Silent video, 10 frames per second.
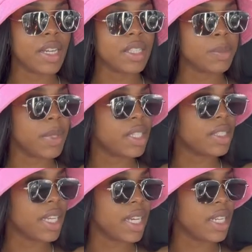kind of
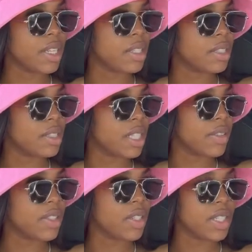spontaneous,
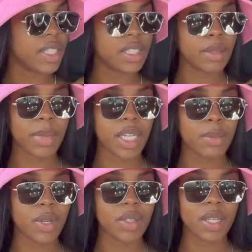even though it is
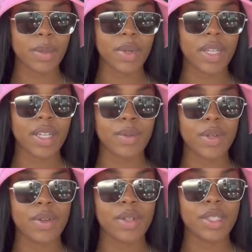somebody's birthday party that
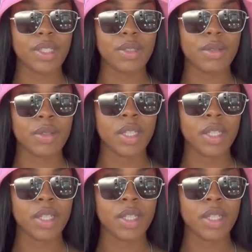we're going to.